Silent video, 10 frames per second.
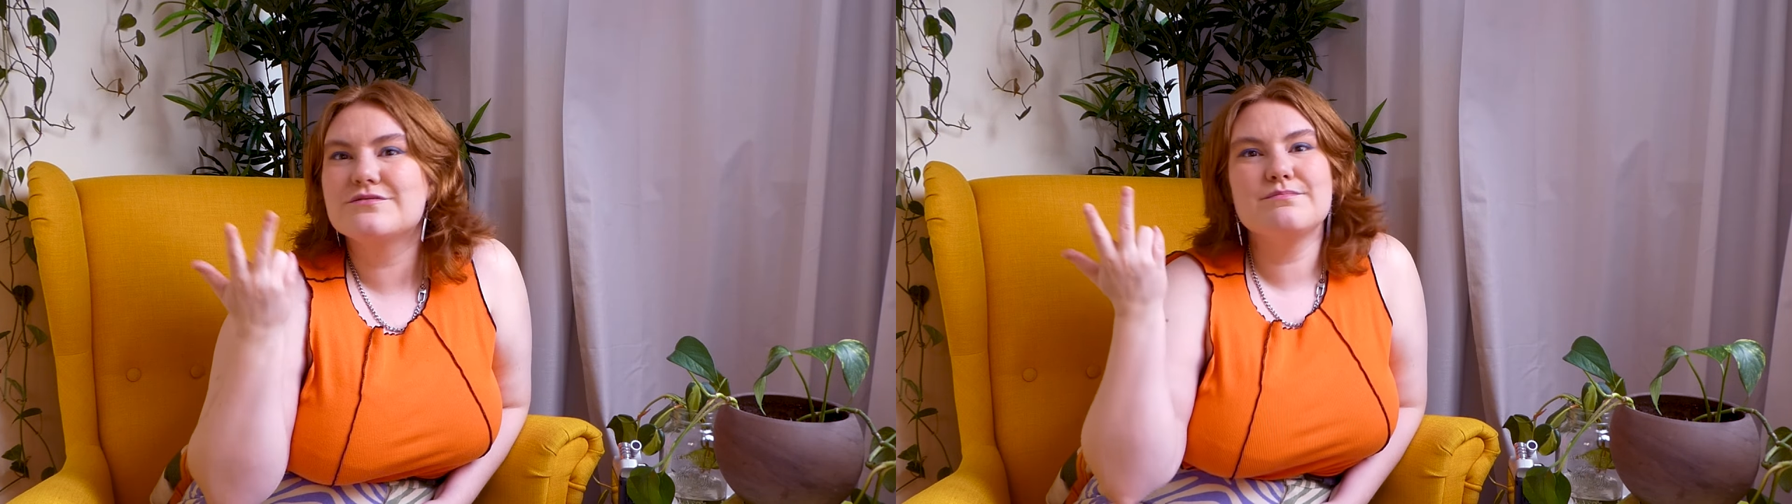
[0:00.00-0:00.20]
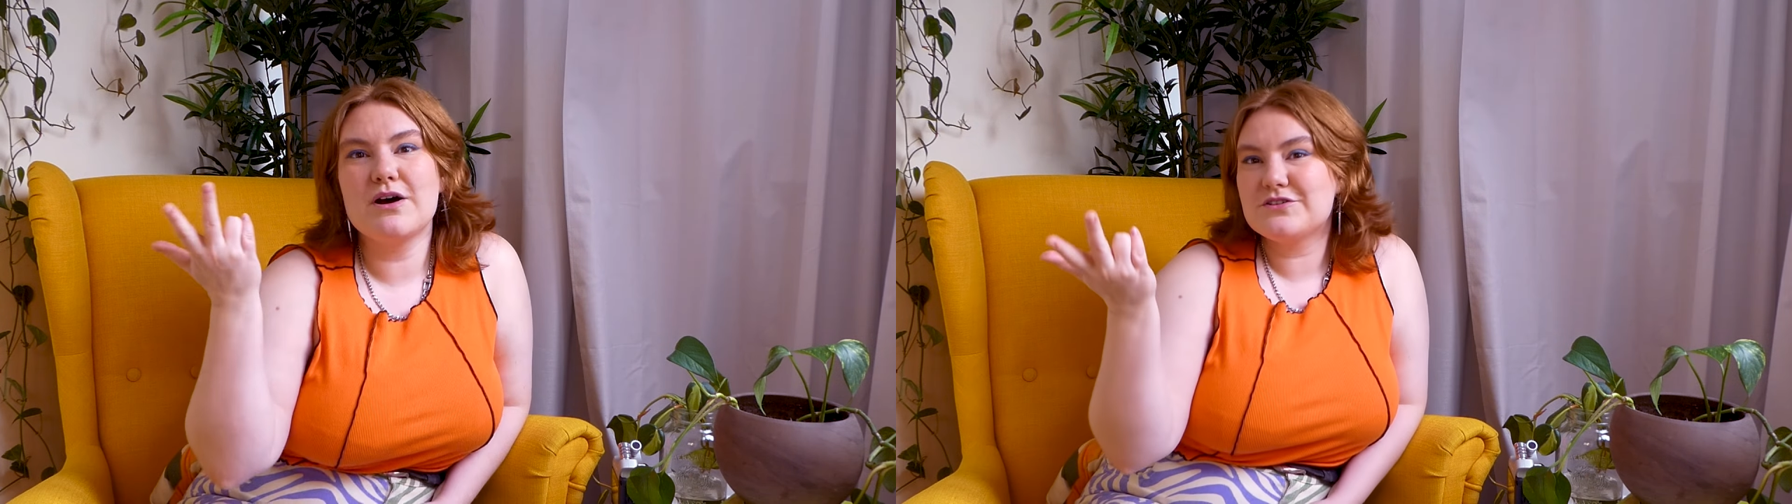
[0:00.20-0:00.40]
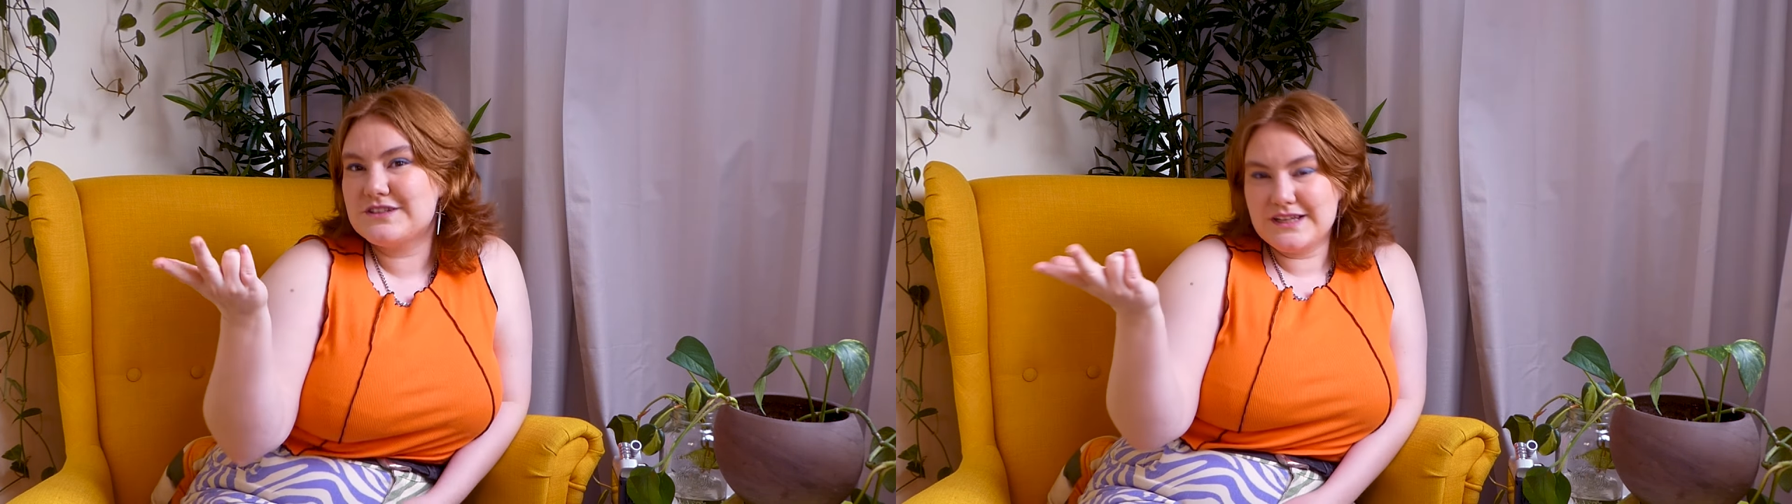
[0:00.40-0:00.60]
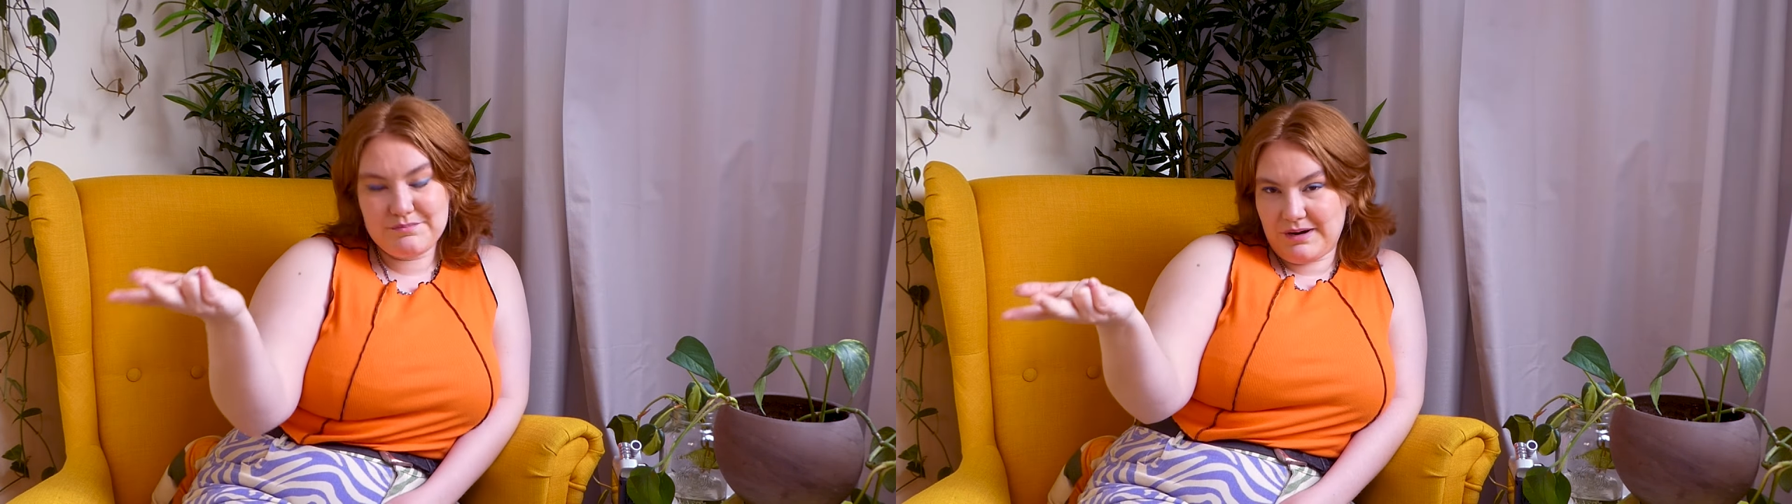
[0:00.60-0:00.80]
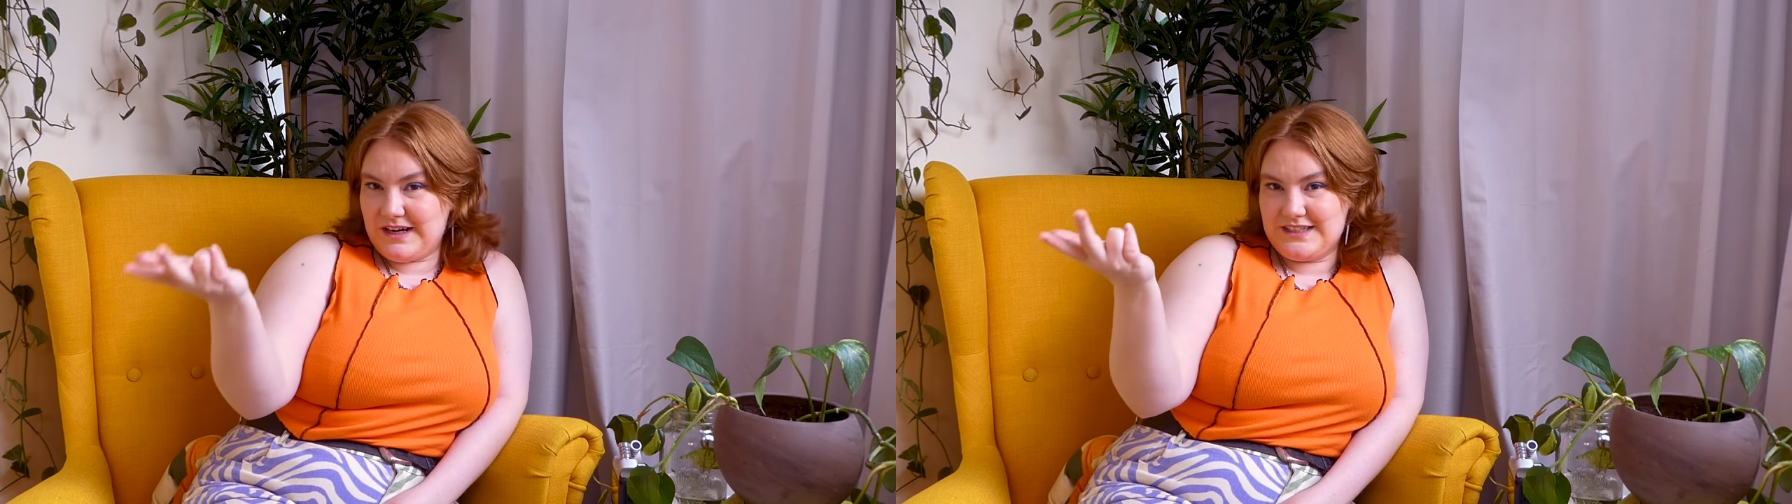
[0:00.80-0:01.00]
mostly
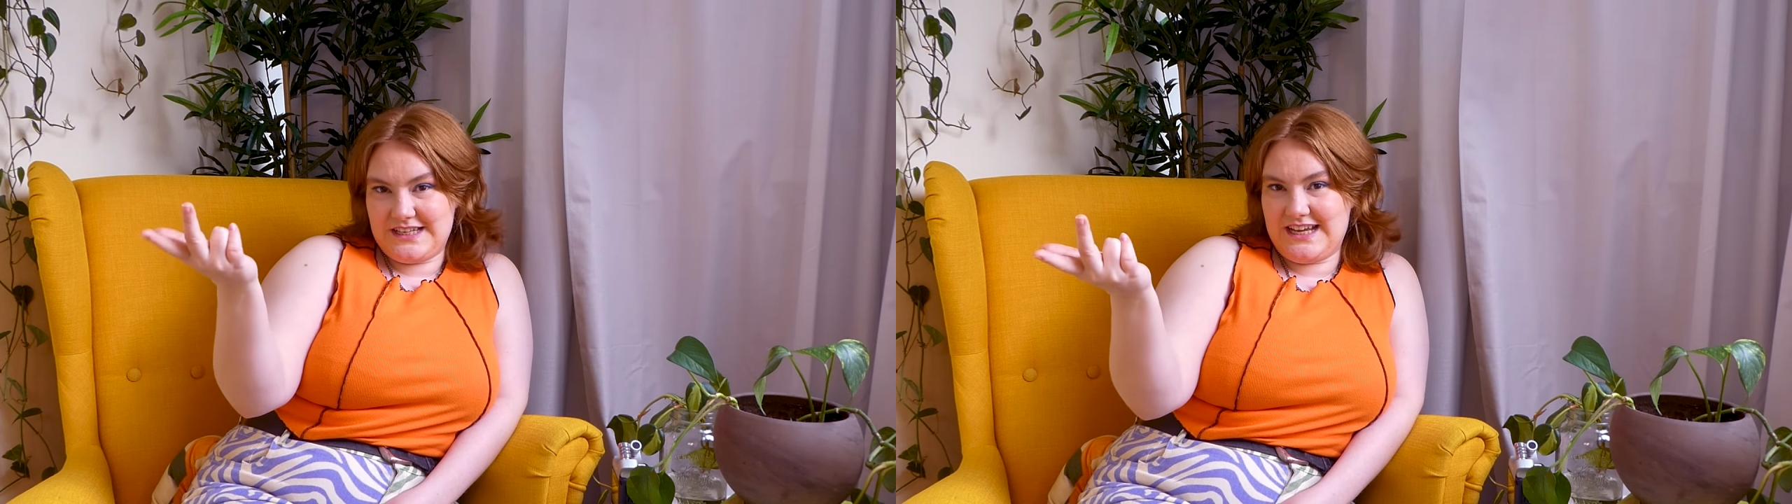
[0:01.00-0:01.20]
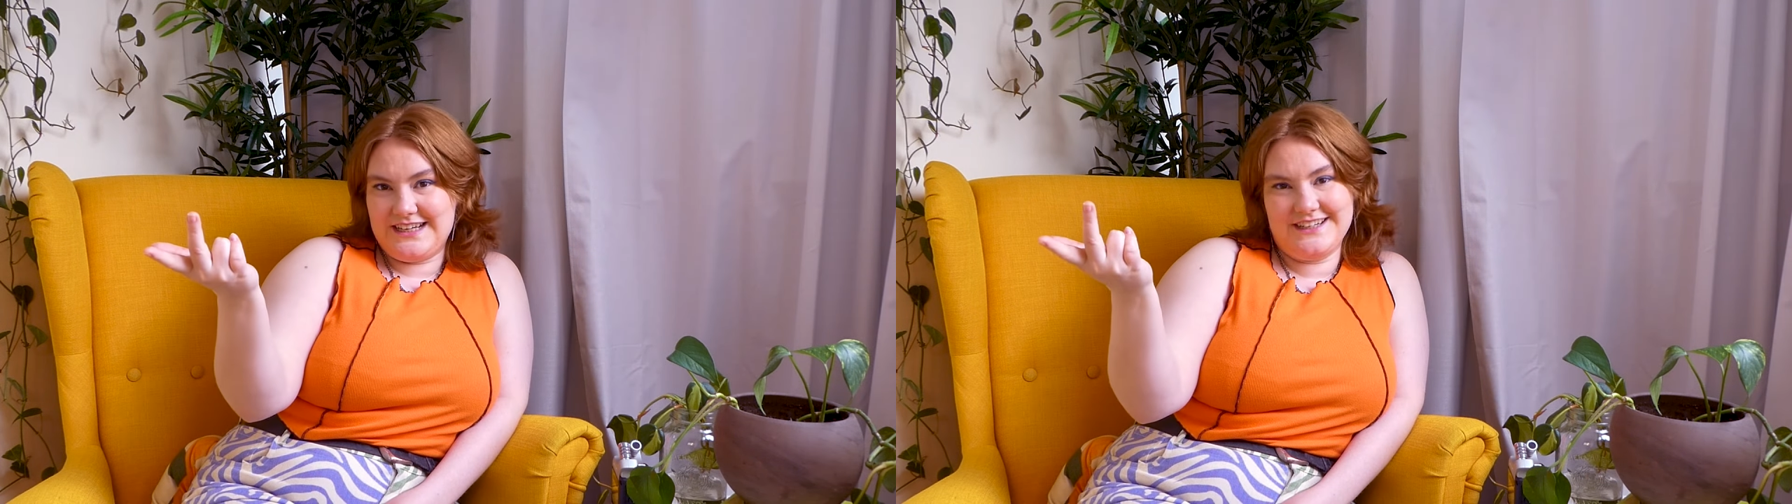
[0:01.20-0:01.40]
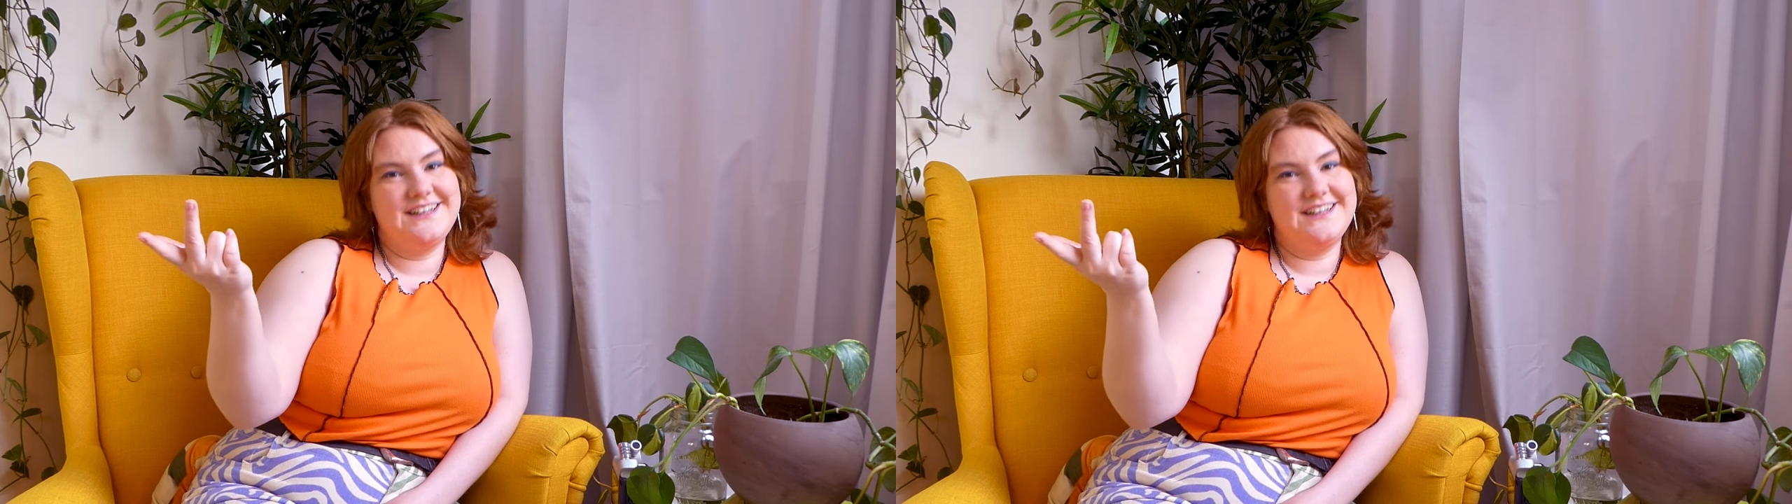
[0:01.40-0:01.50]
person,